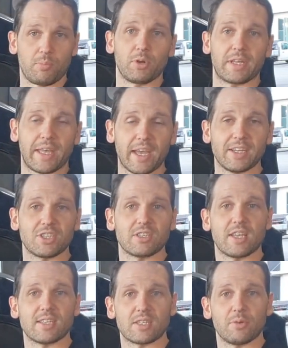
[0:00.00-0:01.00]
to put a gauge in
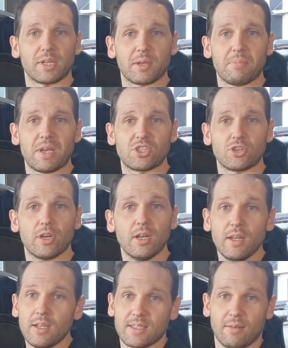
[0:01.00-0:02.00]
there so we can measure it.
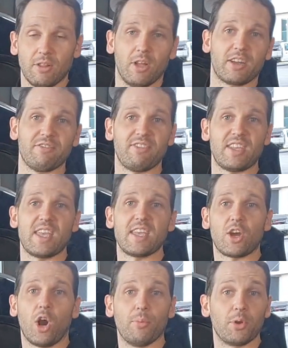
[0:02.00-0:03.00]
Something like a VE
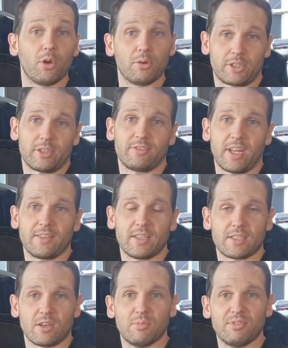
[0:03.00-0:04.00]
Commodore, which I've done
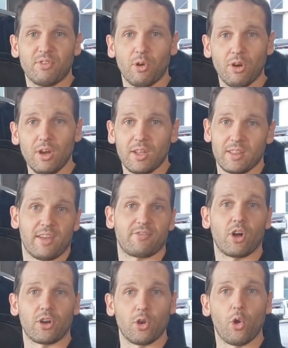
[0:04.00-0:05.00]
this on before, they've
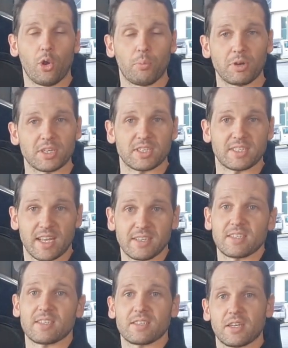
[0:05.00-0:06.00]
got an oil pressure
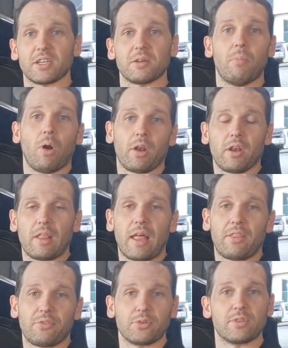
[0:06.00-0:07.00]
sensor, so you can monitor
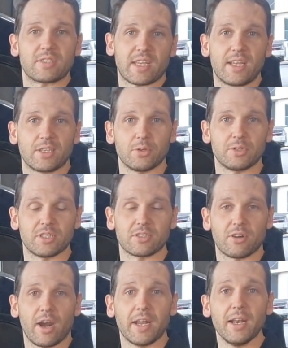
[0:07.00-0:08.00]
that through the scan tool, which is
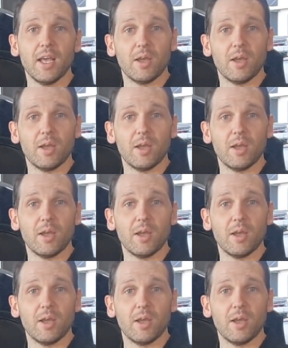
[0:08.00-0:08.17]
great.